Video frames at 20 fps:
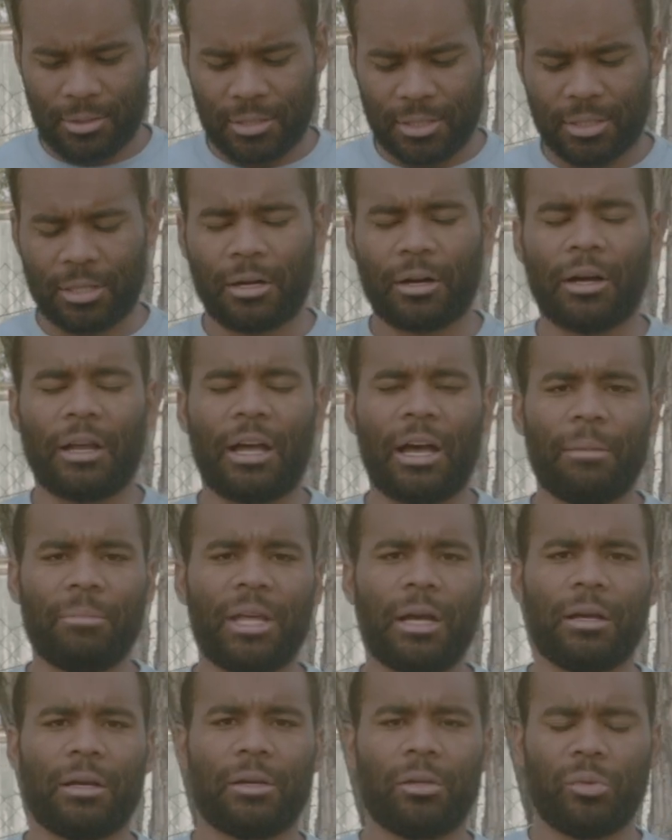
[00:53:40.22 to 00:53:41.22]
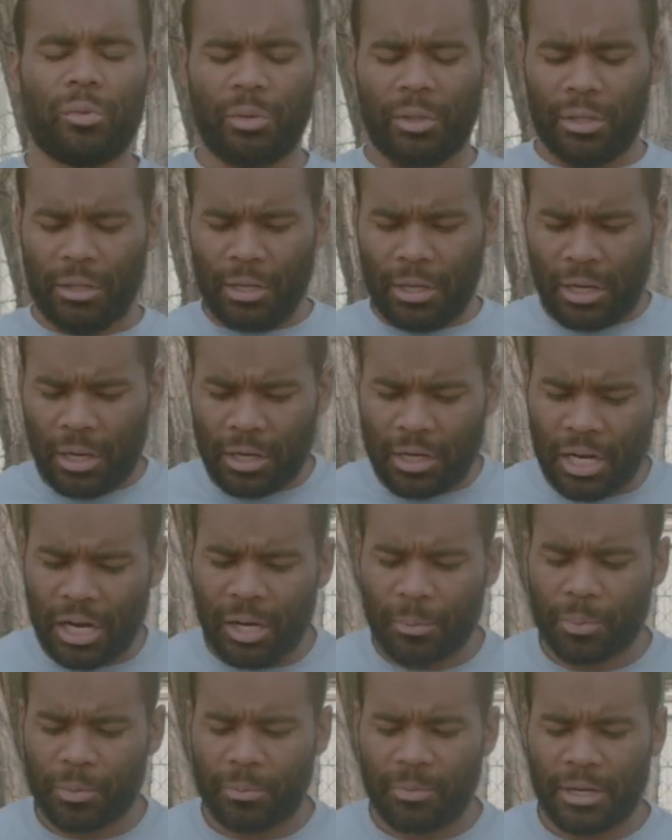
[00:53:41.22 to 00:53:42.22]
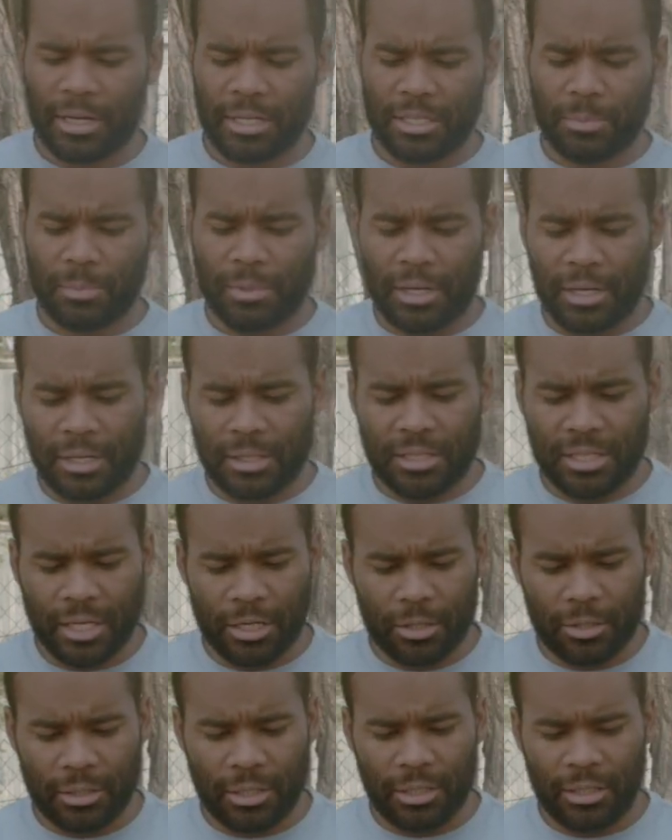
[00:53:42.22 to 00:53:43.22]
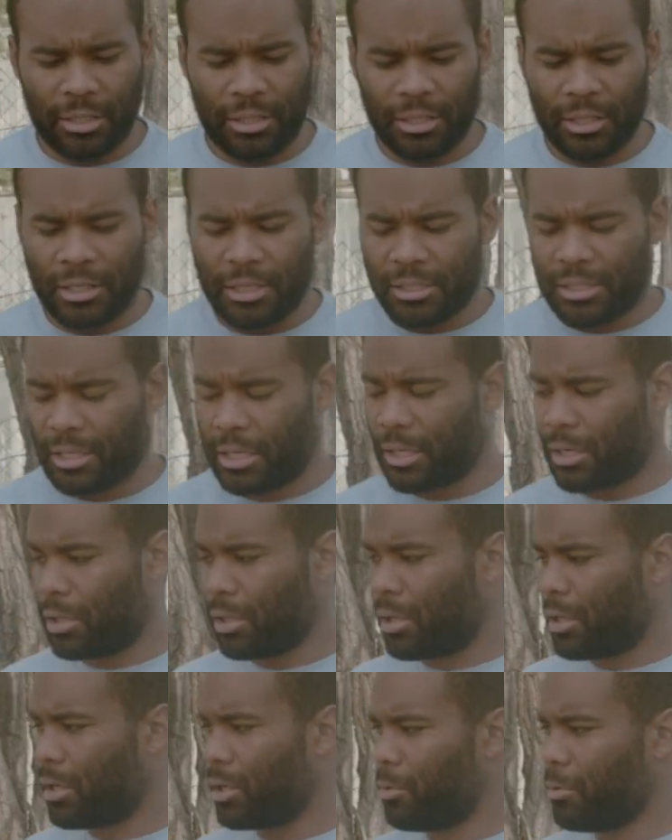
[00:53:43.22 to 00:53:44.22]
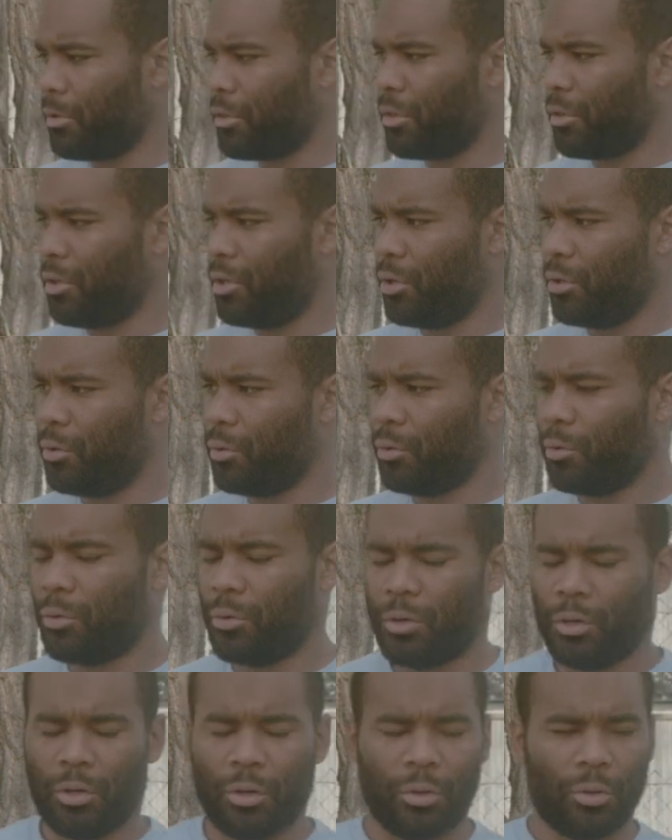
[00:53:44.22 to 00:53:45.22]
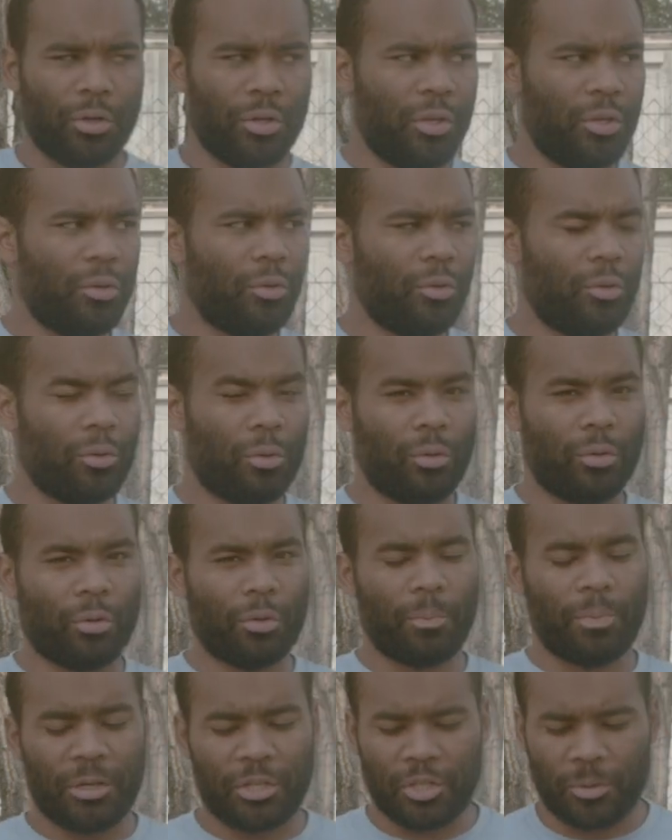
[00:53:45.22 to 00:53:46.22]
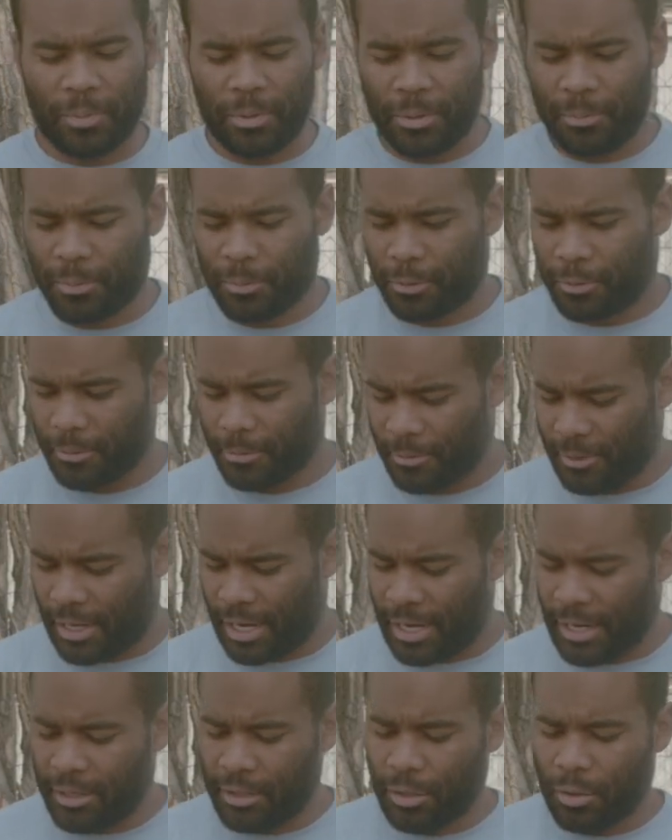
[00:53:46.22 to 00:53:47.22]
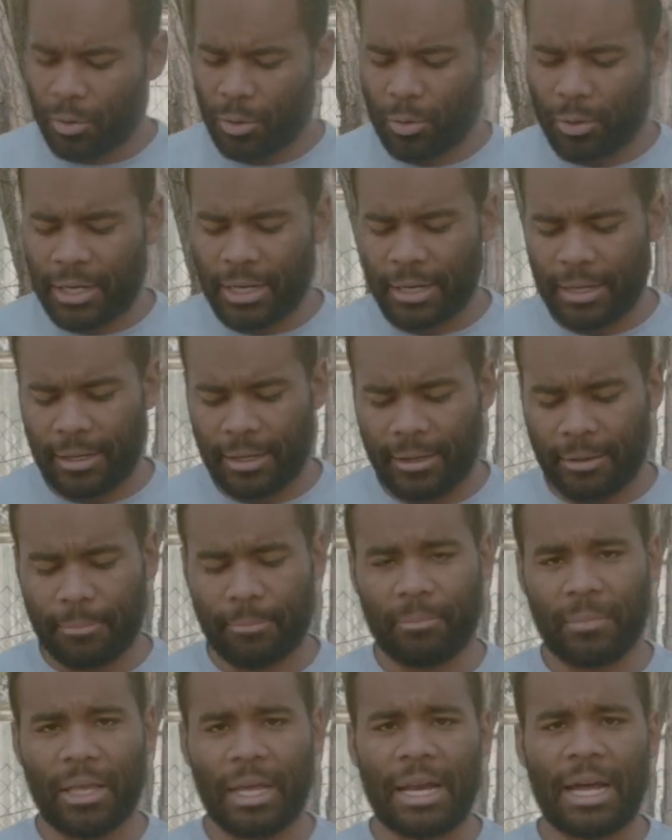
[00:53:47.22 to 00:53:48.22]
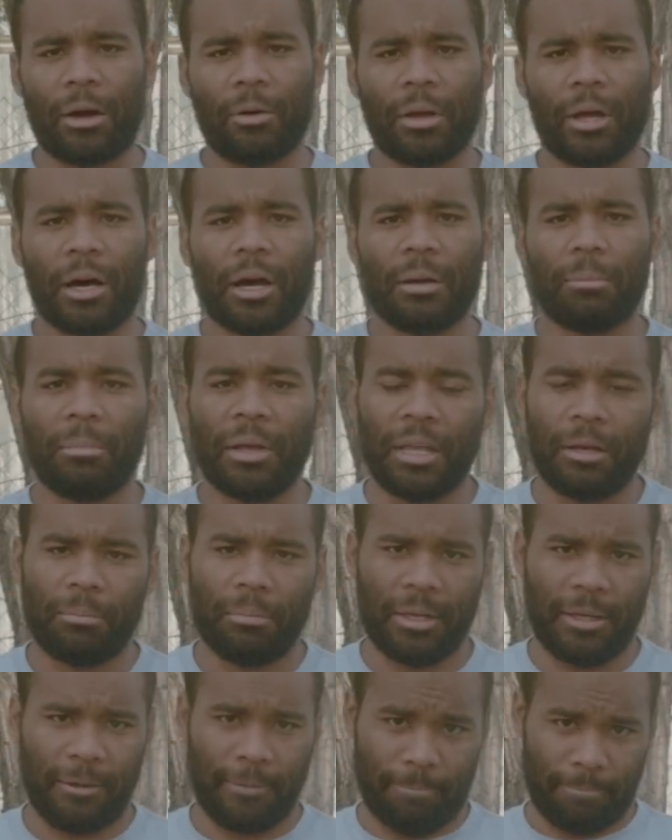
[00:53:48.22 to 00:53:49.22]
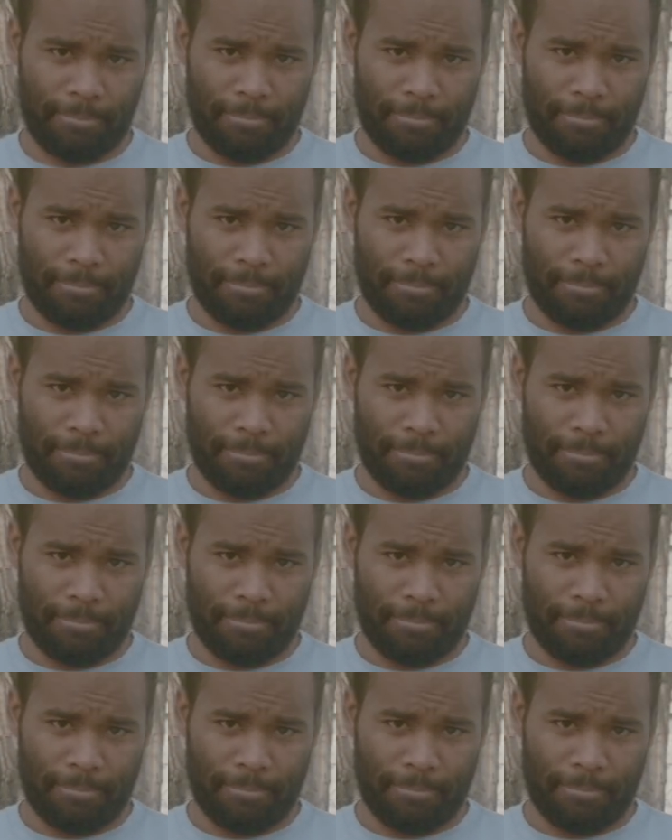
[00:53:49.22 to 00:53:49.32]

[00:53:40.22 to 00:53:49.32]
Sorry, I'm not going to compromise my integrity to get along with you or you or a bunch of people. I know who I am and how God made me.